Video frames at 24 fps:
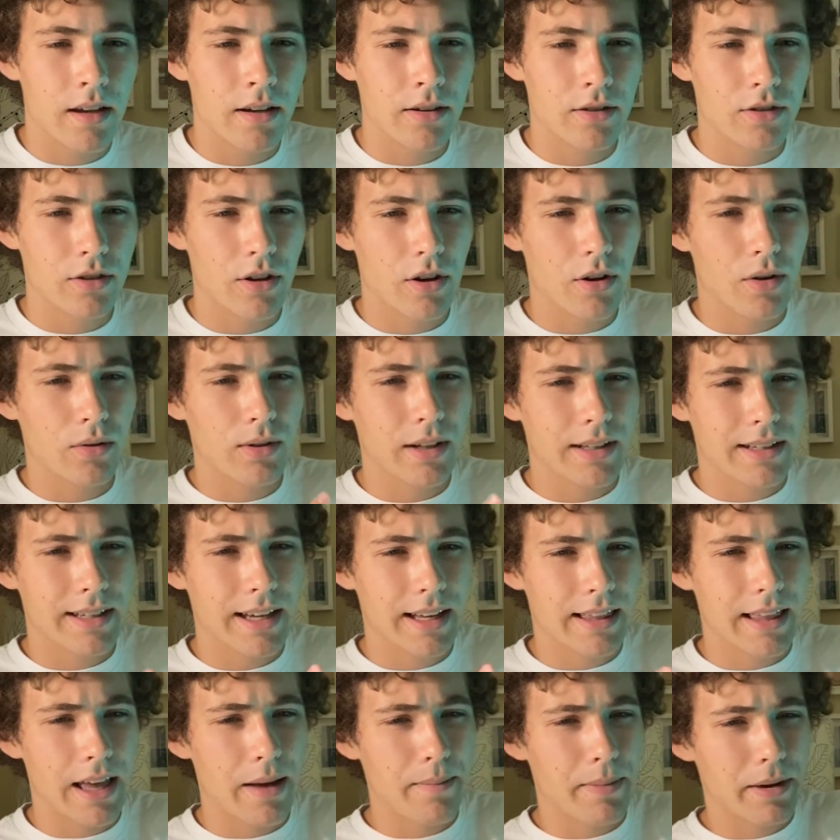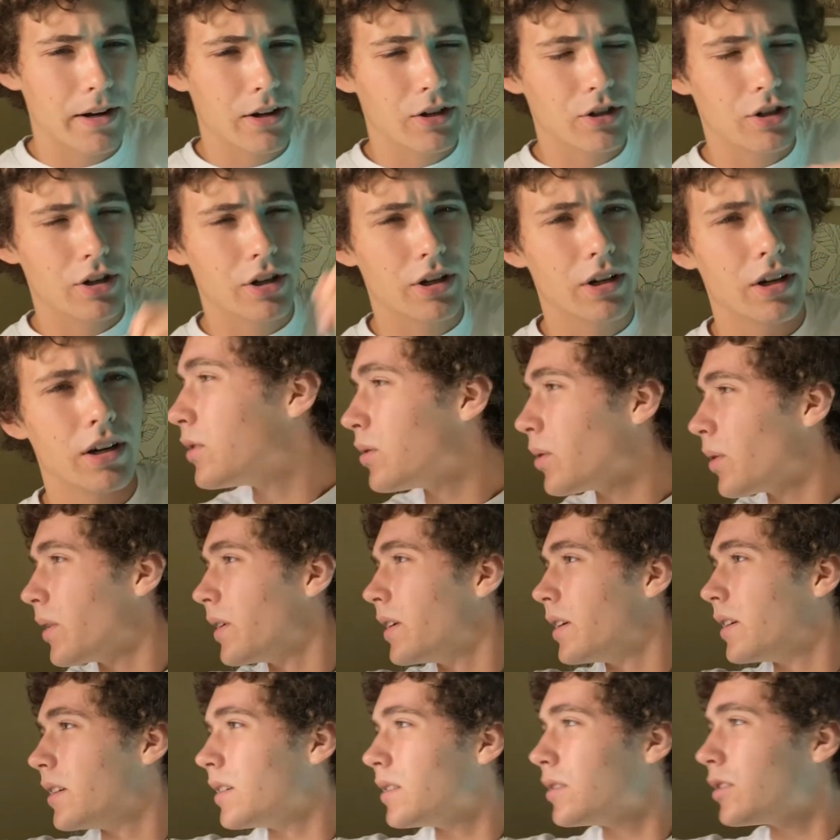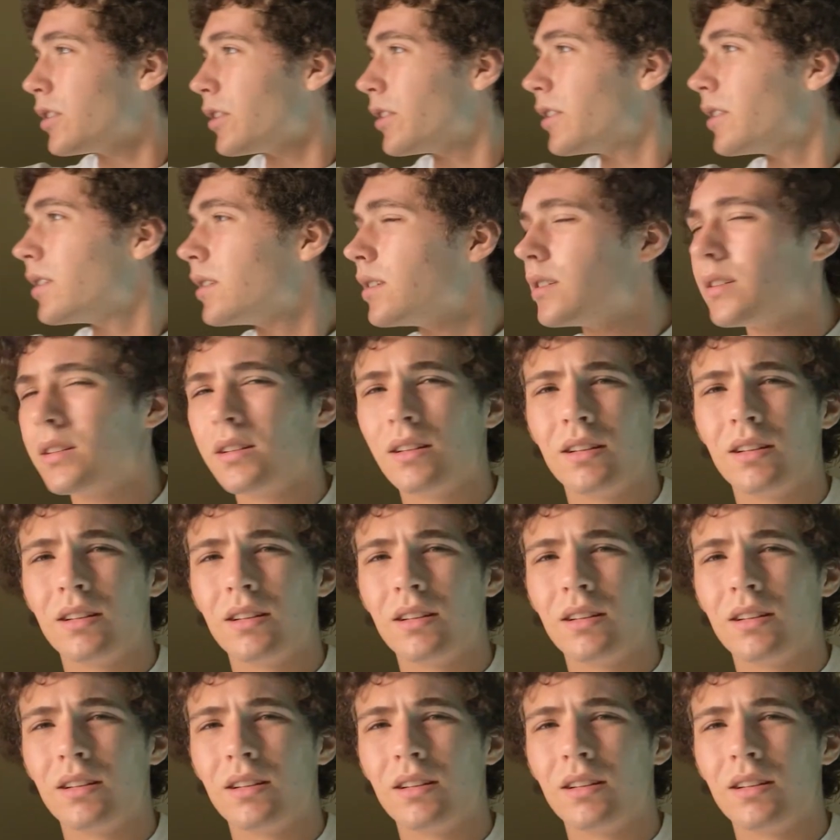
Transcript: So let's get that picture. So I'm gonna turn